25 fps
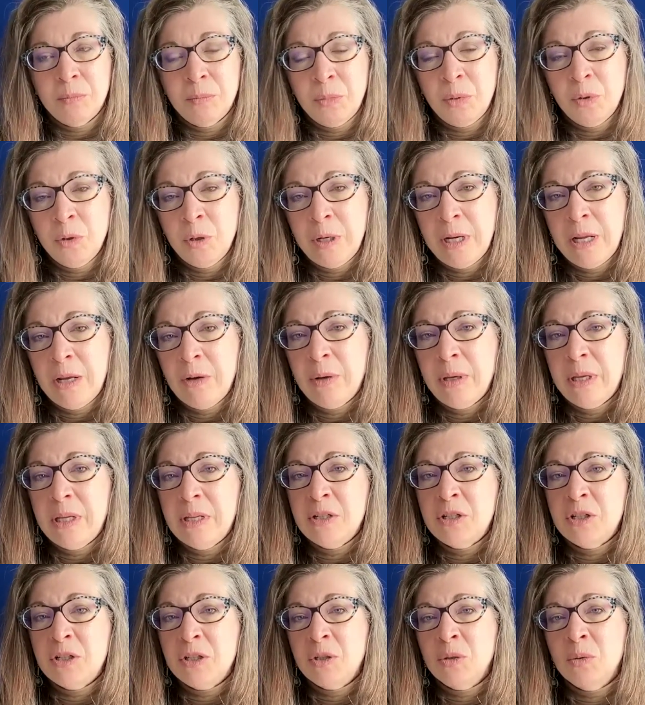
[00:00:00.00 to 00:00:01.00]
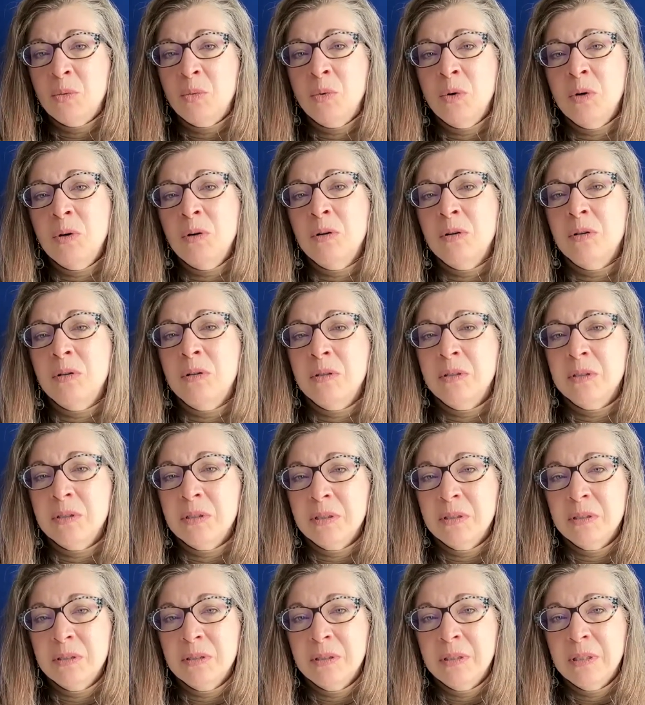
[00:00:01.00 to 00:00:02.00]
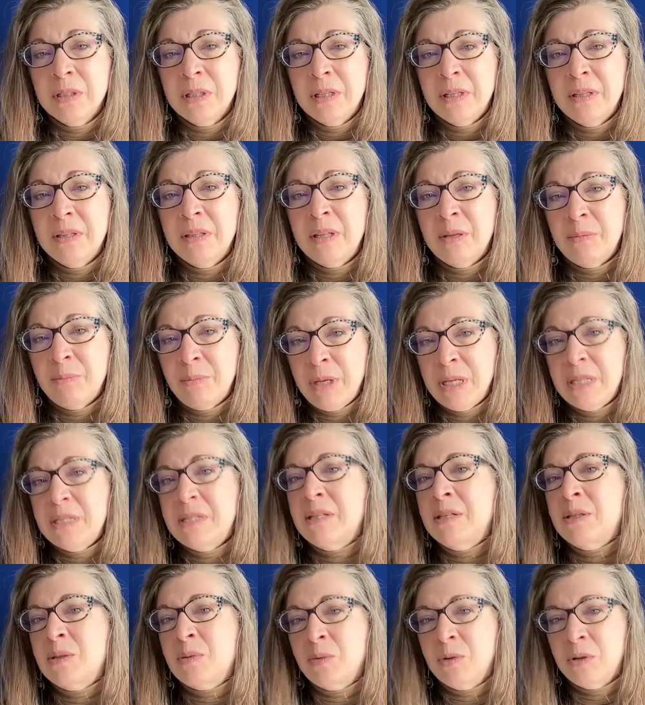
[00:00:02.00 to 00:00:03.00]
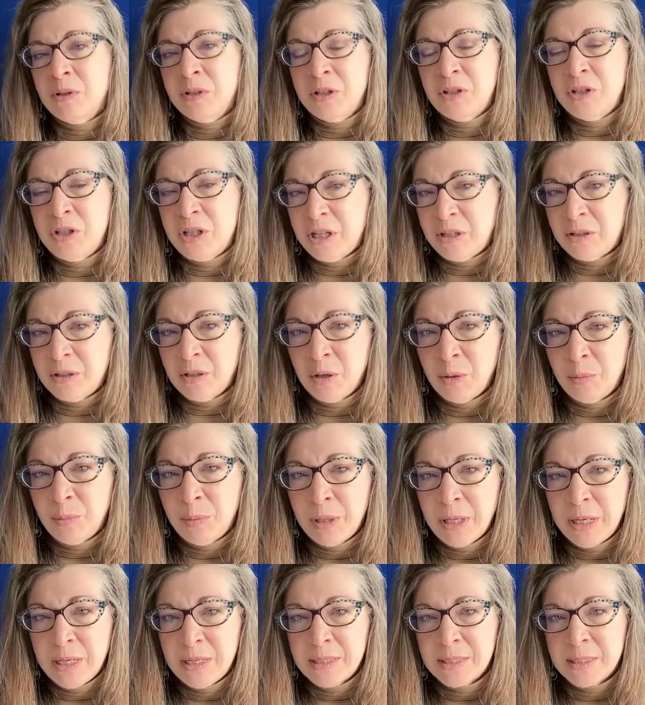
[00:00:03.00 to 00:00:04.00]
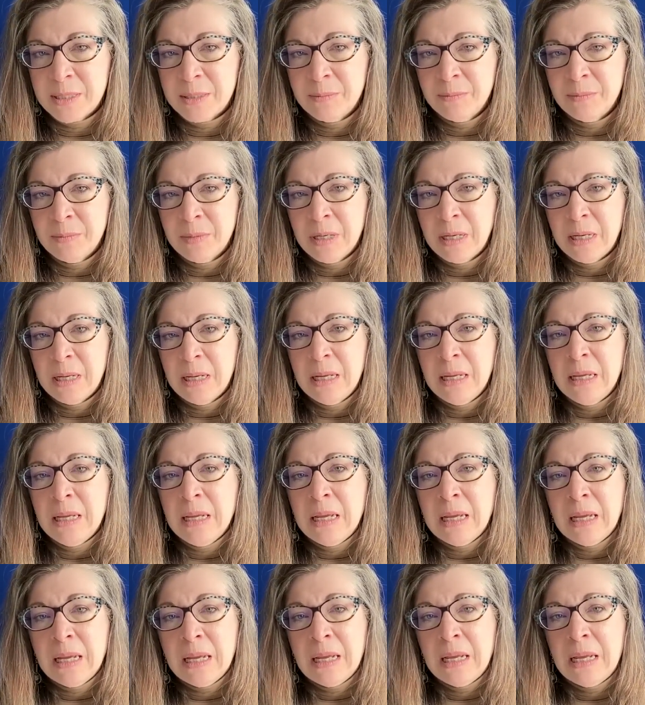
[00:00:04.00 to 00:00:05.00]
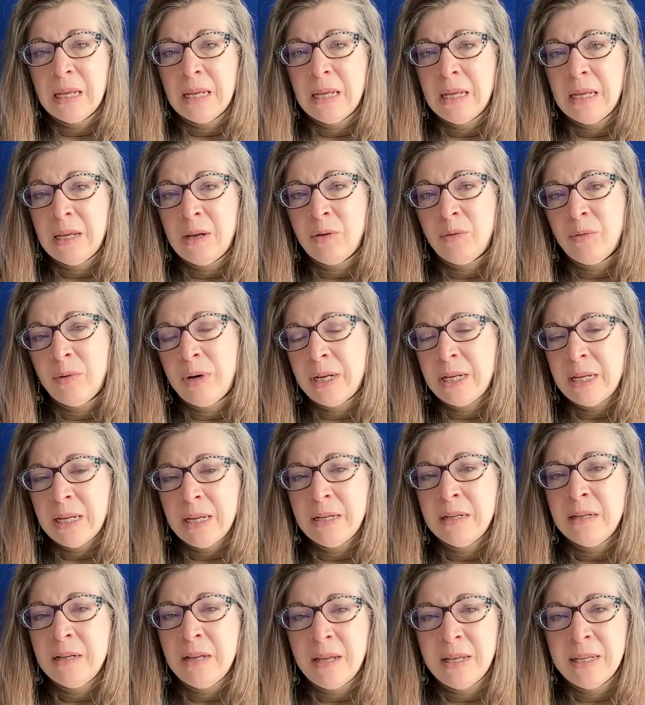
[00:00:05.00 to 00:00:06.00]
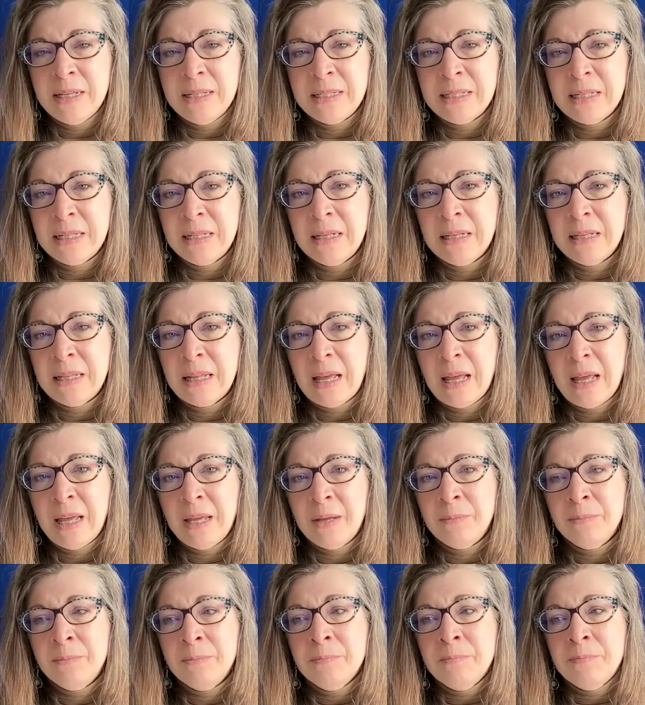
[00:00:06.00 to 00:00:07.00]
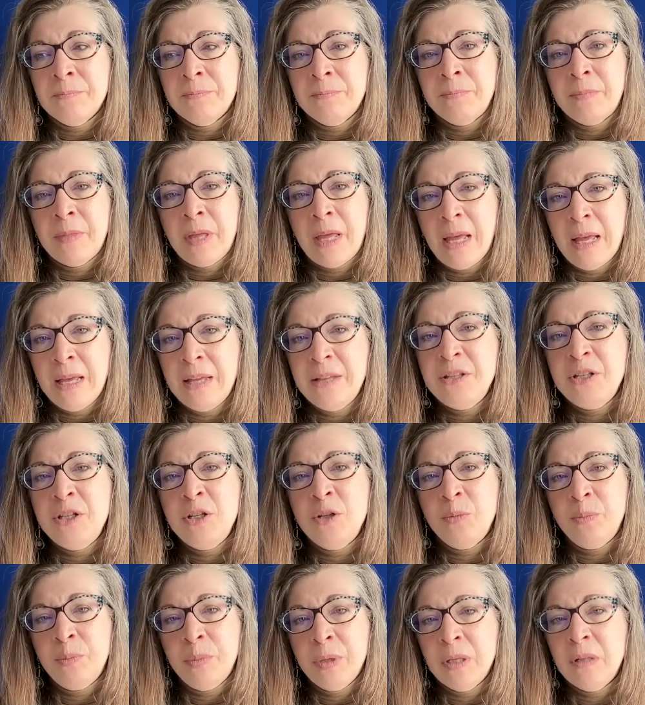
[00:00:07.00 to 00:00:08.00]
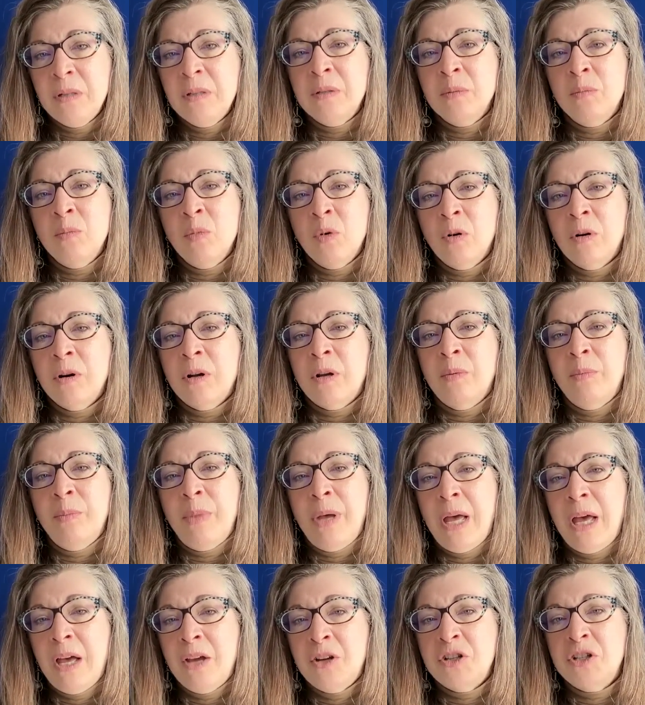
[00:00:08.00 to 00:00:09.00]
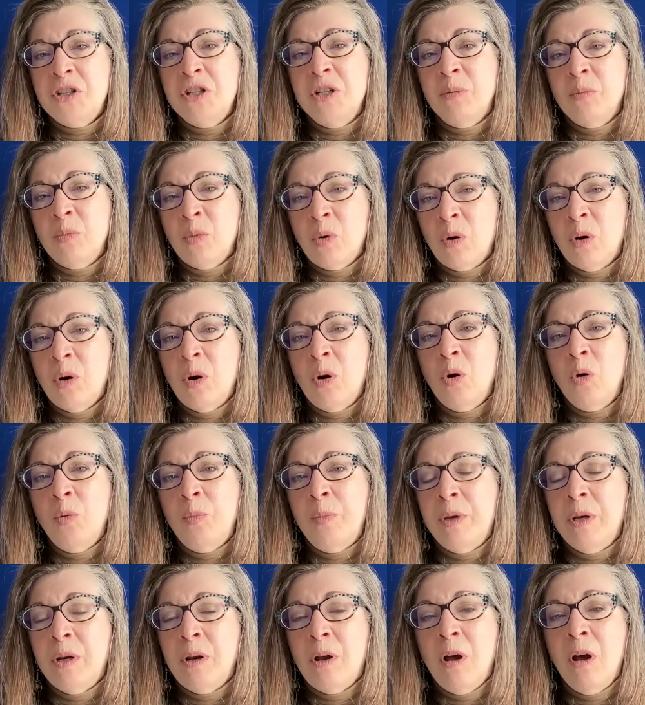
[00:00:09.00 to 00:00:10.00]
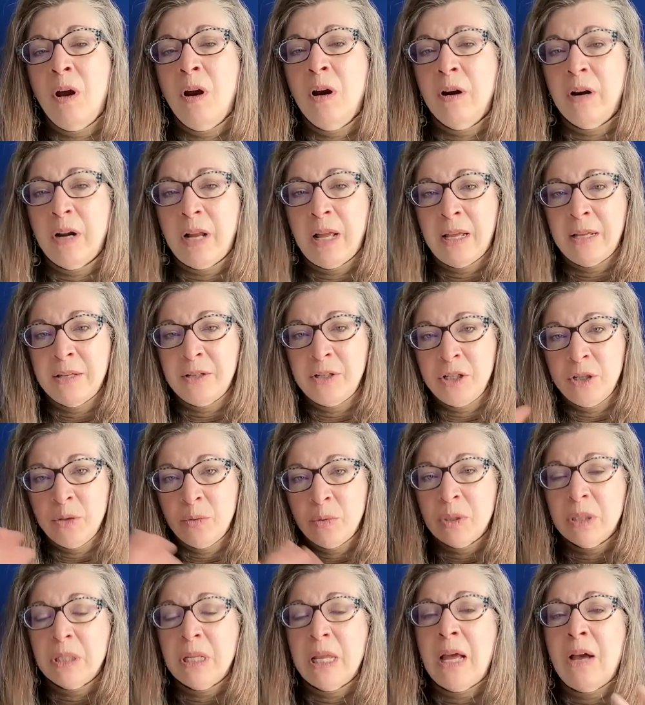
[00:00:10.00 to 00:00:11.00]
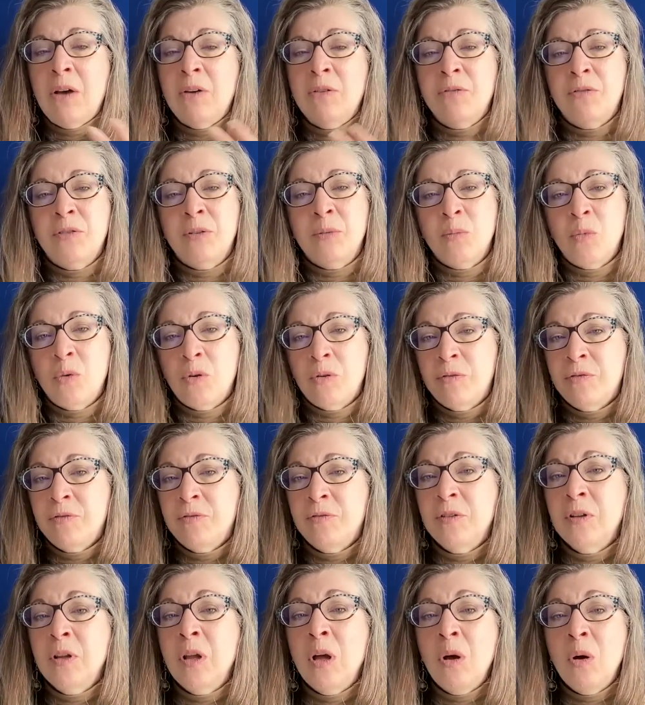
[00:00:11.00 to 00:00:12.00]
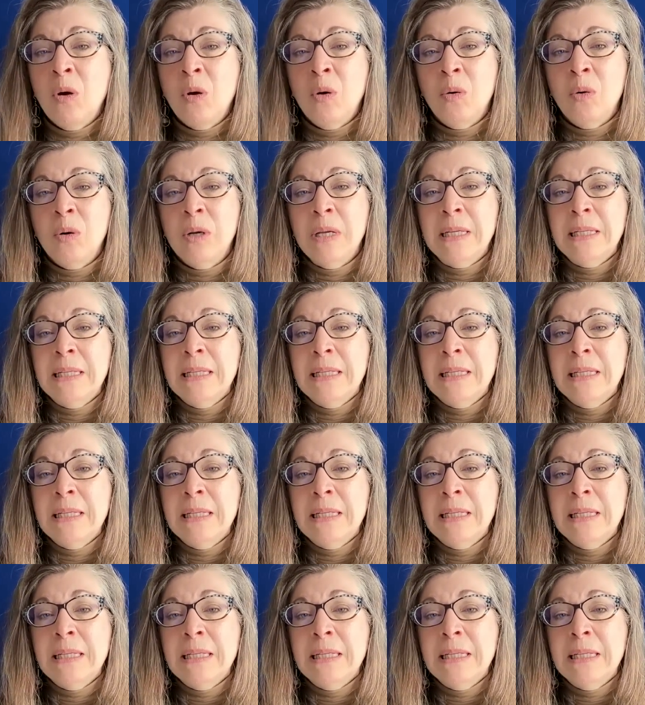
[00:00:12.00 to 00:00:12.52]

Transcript: put out into the world that makes this world a gentler place? And recognizing that as you build a more compassionate, more open heart, as you allow for more flow,